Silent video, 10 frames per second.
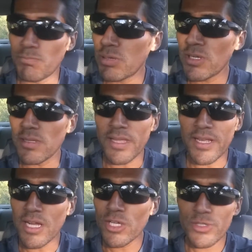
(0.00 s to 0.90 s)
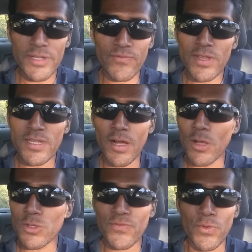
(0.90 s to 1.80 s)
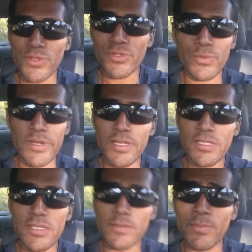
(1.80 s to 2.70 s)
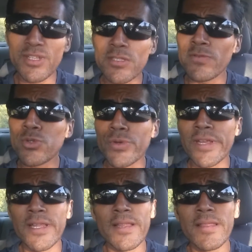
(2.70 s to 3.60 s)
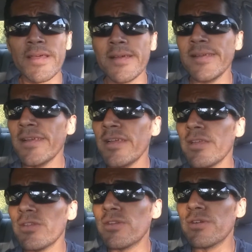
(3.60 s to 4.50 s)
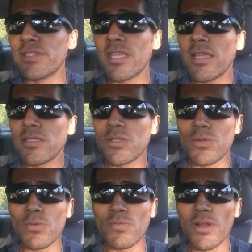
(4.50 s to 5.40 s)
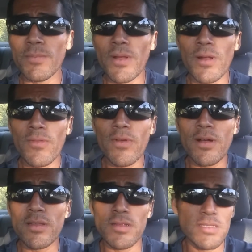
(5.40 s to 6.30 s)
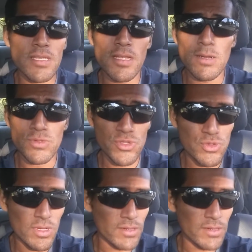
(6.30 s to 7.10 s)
put like $150 for this race and months of training that it takes to run a marathon, and say I was